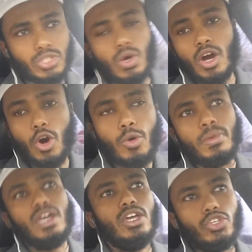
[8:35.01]
So I hope
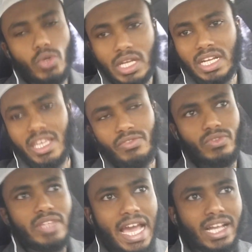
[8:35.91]
you can
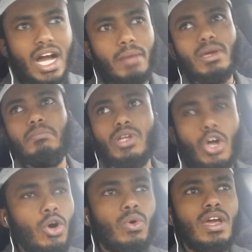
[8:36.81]
leave that comment
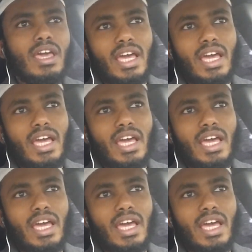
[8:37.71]
below